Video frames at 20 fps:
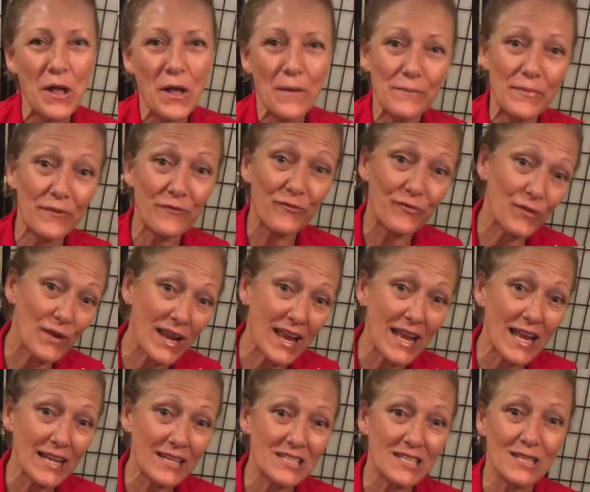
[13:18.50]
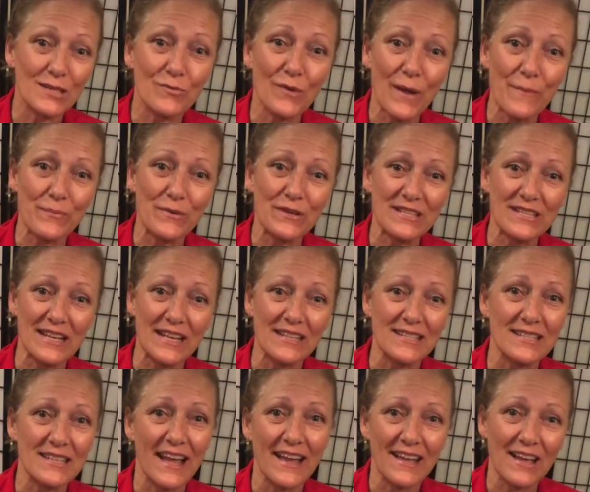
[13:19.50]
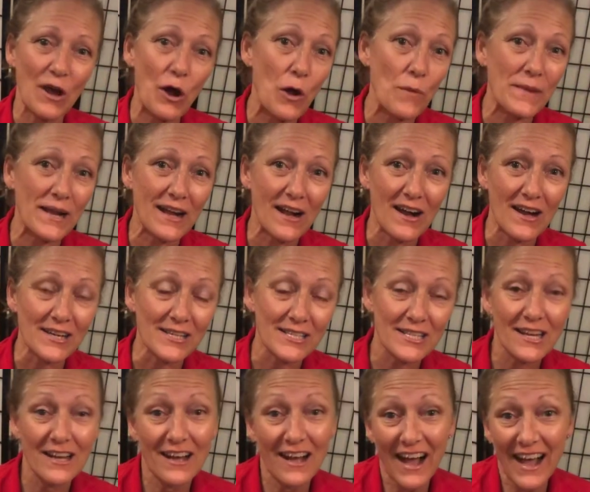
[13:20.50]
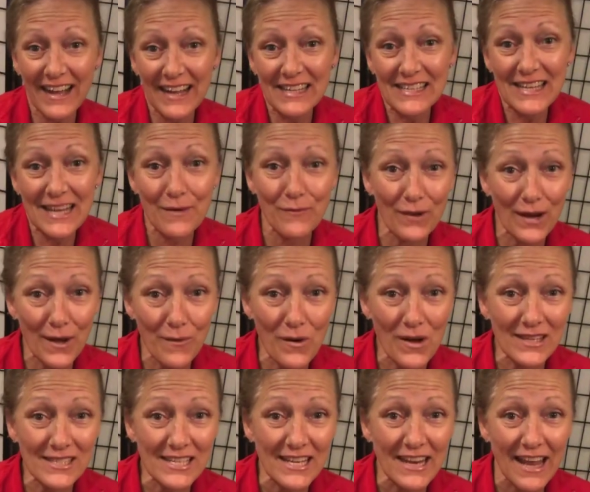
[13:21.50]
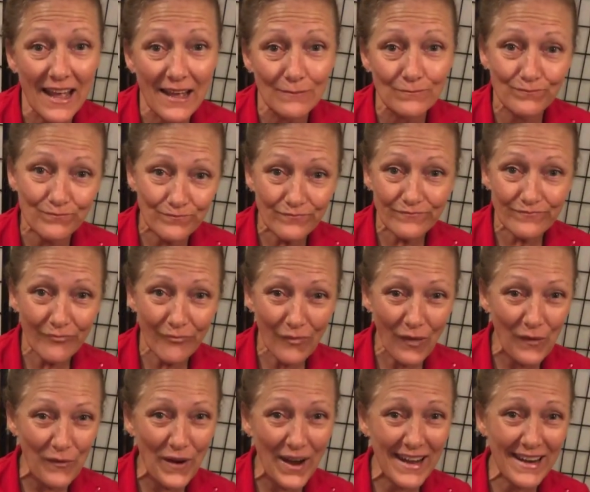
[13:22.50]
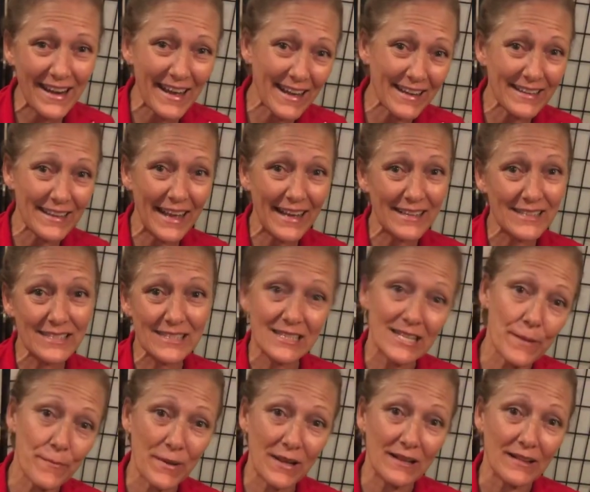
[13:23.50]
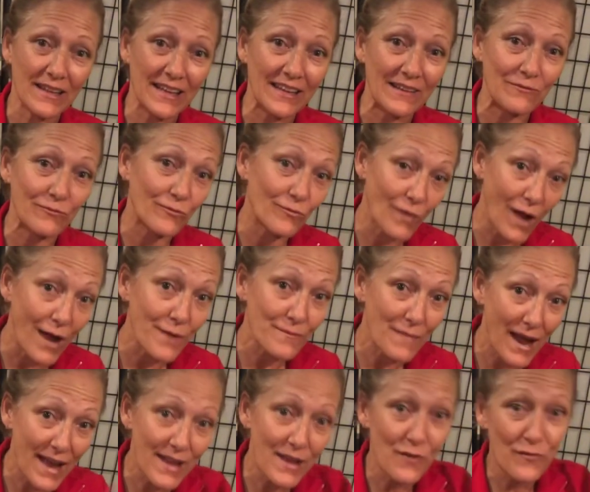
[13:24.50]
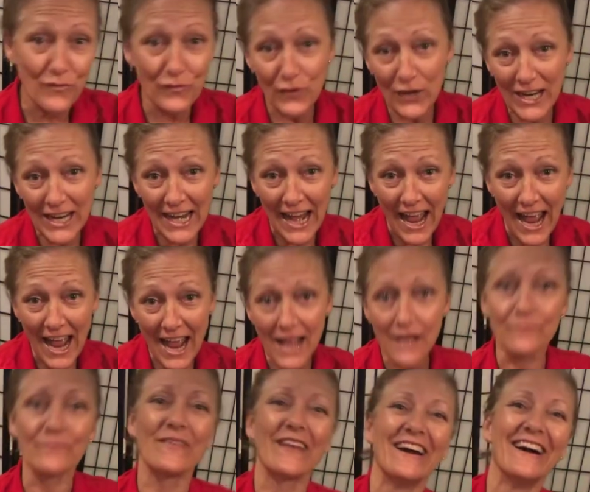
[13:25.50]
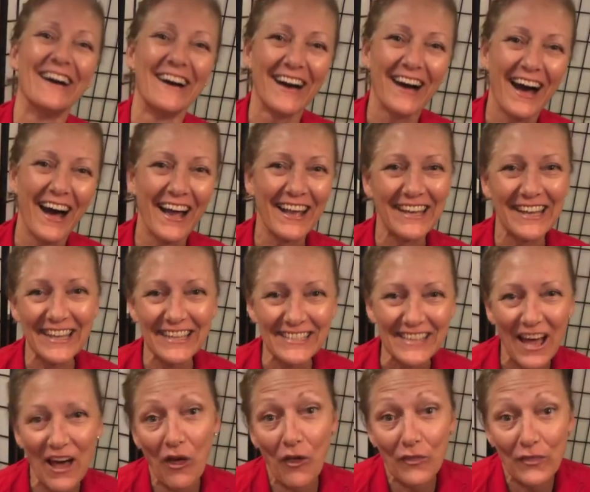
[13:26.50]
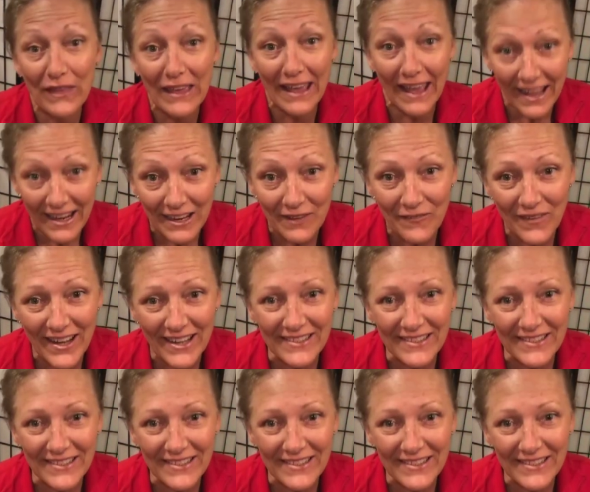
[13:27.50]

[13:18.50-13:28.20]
But free just represents like, oh my gosh, I get to eat what I want today, right? And typically on my free day, I eat healthy anyway.